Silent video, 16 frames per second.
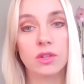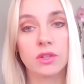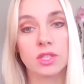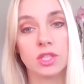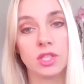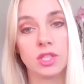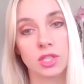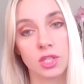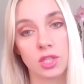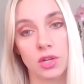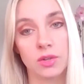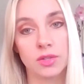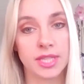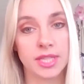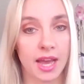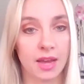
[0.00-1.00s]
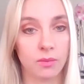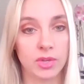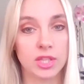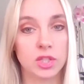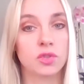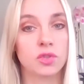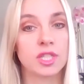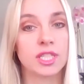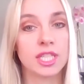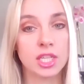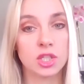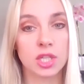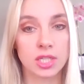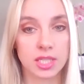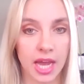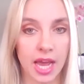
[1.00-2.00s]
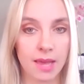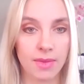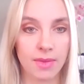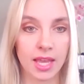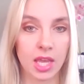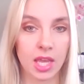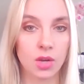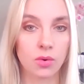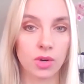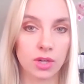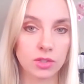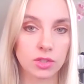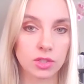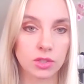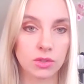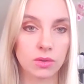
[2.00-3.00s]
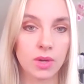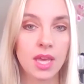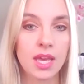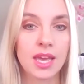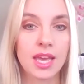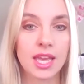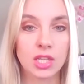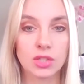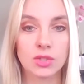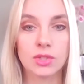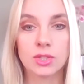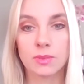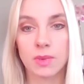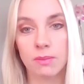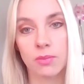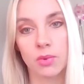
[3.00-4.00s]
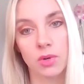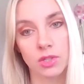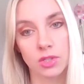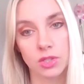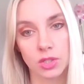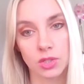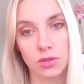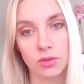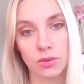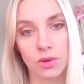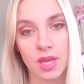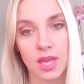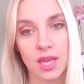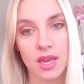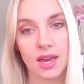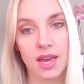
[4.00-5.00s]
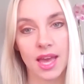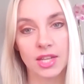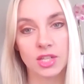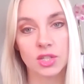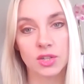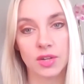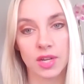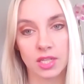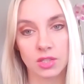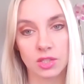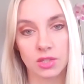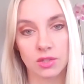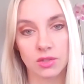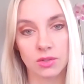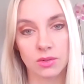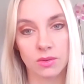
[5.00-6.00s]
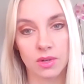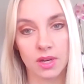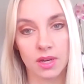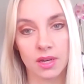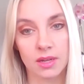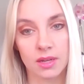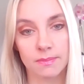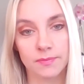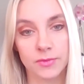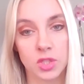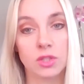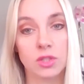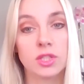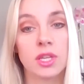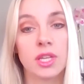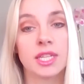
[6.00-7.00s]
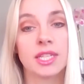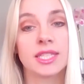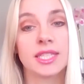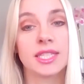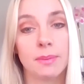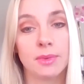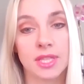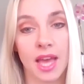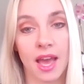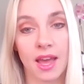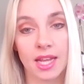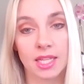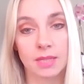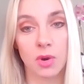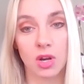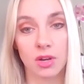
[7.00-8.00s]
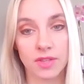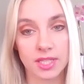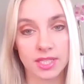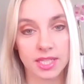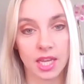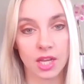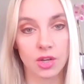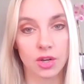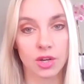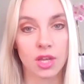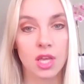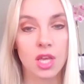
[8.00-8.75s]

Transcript: disclose that with strategic timing in order to induce people to enter into, to accept that as part of the standard